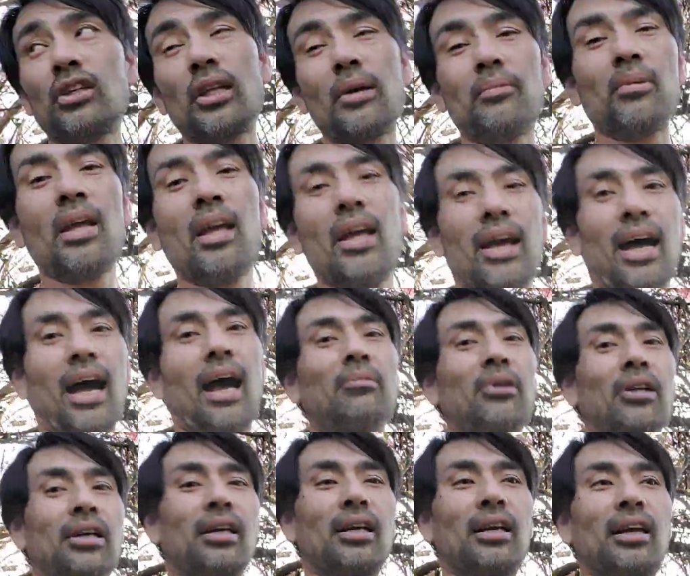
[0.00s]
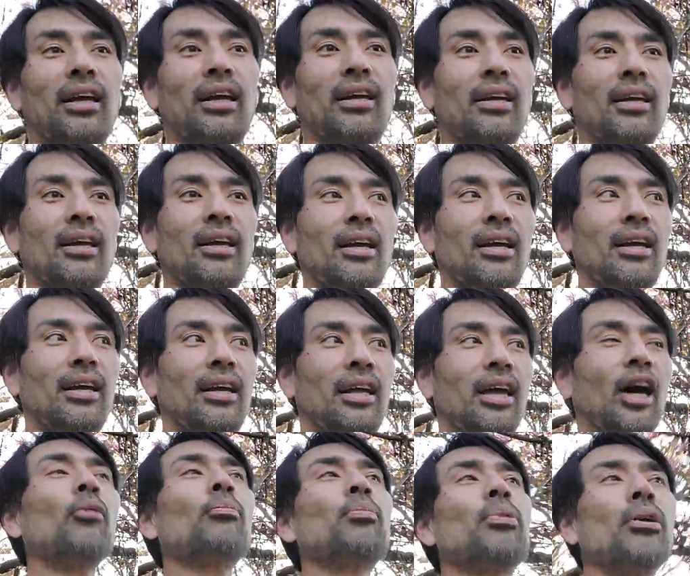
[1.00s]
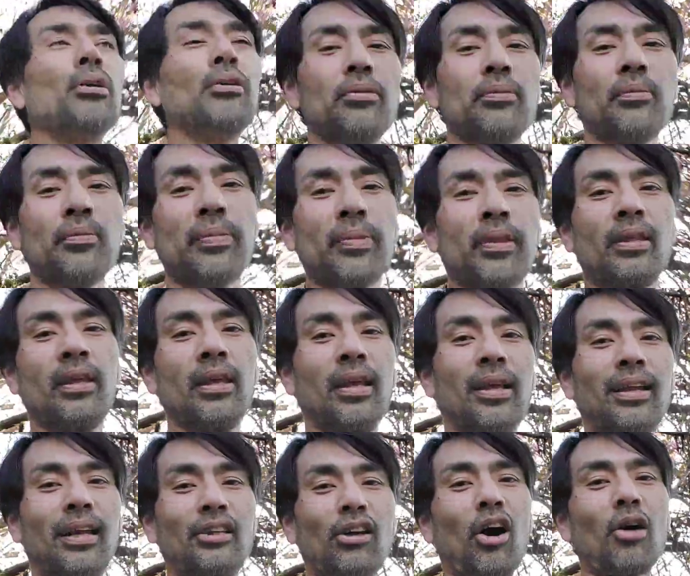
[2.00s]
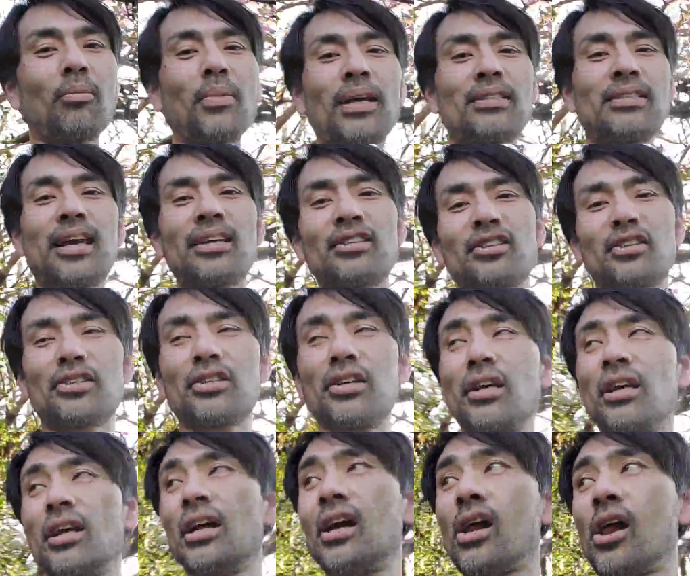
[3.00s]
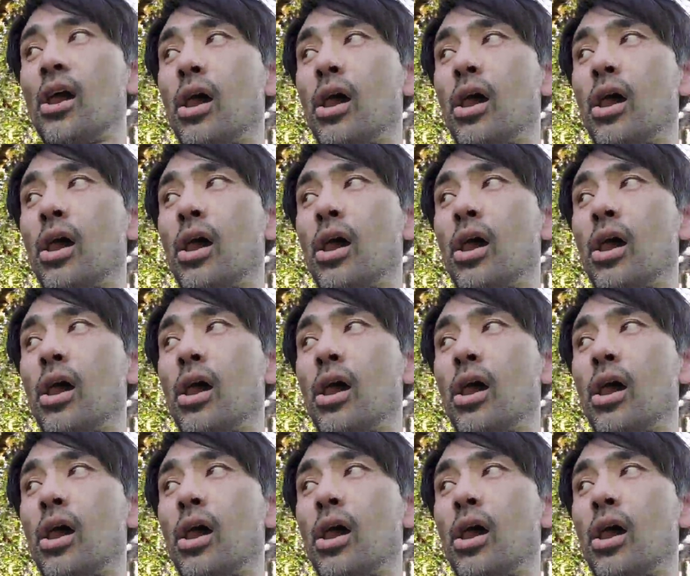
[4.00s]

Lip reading: said to them, I'm going to help you. Like all my sessions